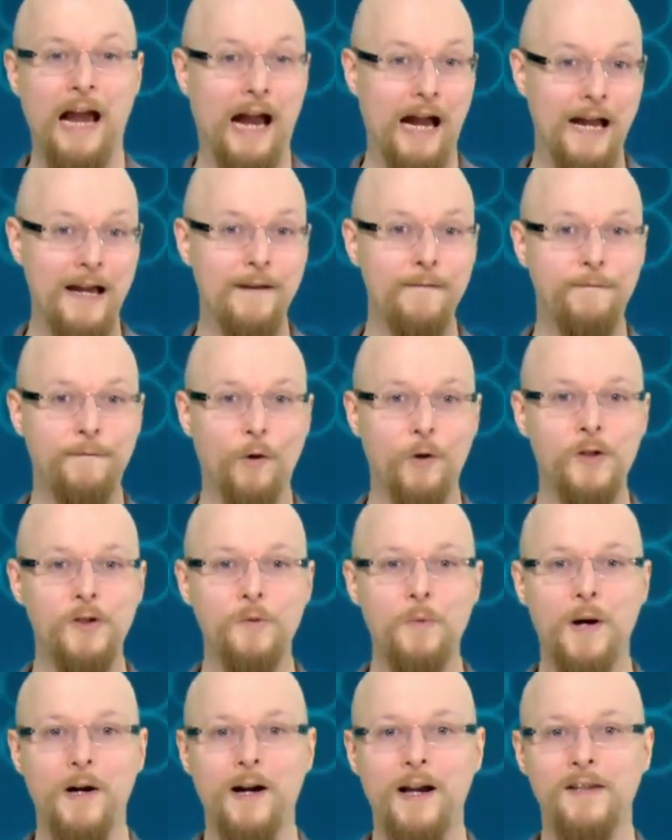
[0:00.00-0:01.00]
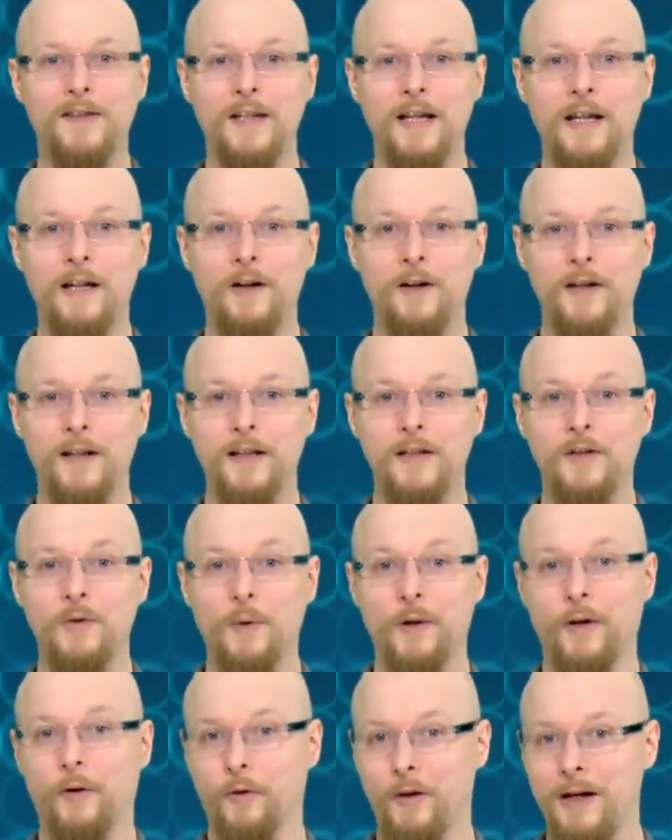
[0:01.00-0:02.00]
And Foursquare has entered
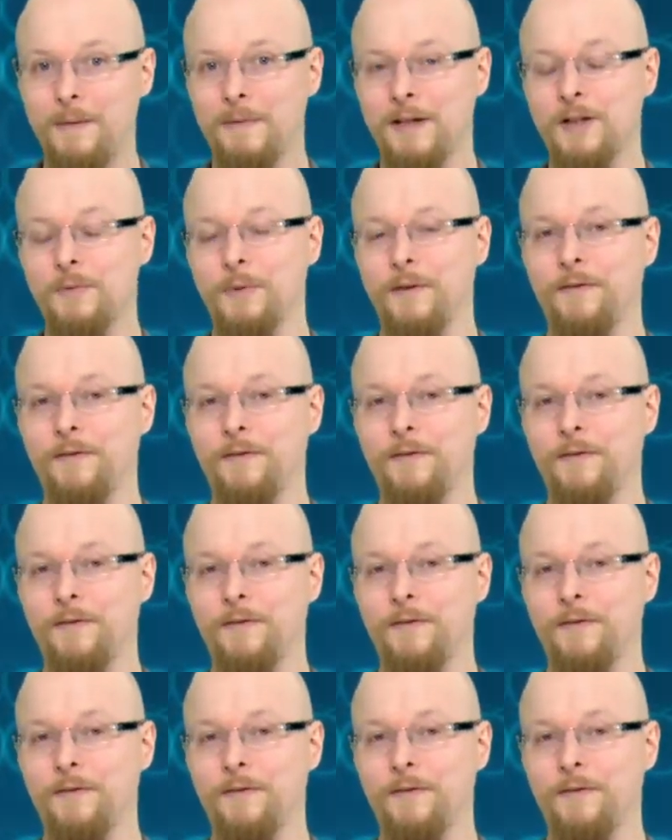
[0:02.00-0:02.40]
into agreements